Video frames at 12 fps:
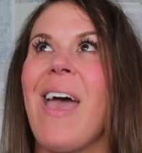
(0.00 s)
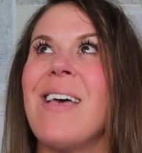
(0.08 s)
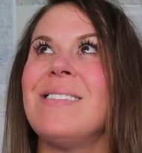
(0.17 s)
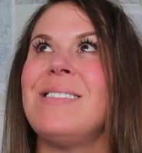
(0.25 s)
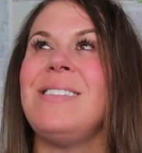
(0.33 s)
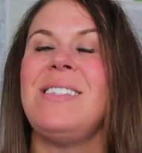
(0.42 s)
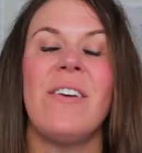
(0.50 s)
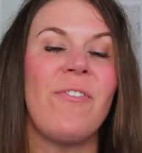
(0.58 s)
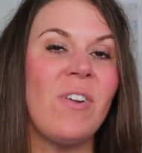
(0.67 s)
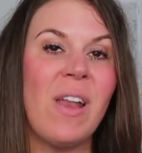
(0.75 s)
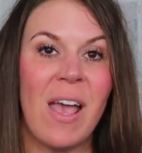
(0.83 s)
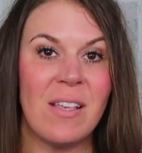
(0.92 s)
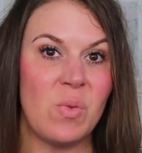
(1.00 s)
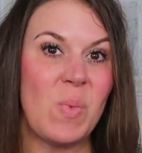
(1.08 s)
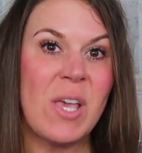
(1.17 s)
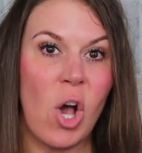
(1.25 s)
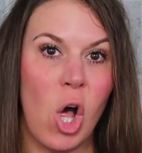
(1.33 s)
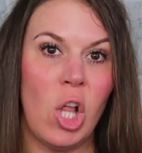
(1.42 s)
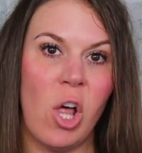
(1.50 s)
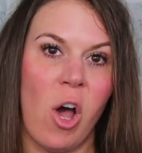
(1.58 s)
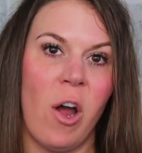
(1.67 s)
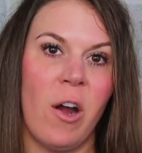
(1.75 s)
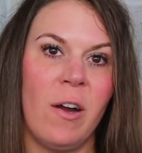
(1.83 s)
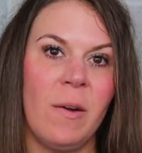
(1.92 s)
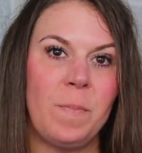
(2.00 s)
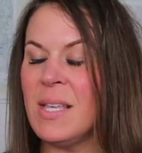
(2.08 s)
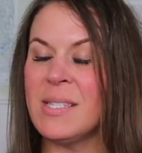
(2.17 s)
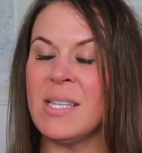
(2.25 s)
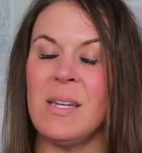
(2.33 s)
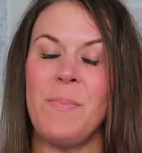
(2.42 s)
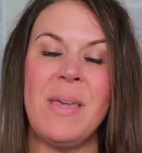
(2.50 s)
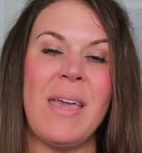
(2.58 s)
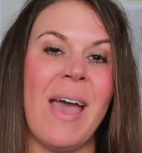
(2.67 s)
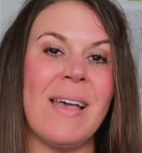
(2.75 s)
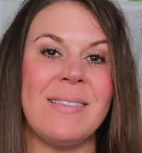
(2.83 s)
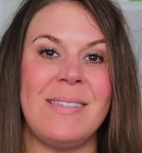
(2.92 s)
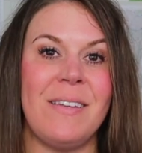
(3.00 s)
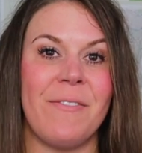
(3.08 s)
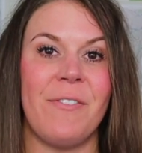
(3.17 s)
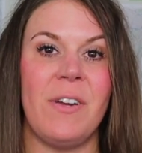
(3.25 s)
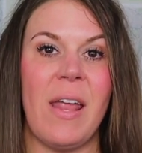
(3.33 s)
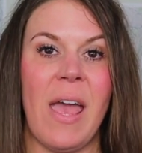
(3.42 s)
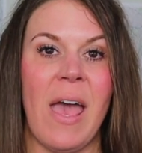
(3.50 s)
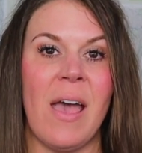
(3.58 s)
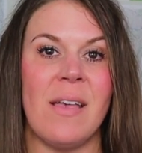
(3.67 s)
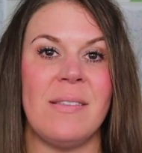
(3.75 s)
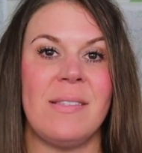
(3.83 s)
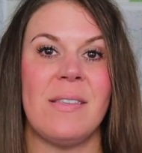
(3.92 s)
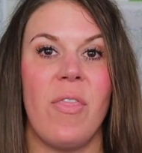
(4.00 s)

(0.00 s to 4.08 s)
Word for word: As different as we all are, is gonna be as different as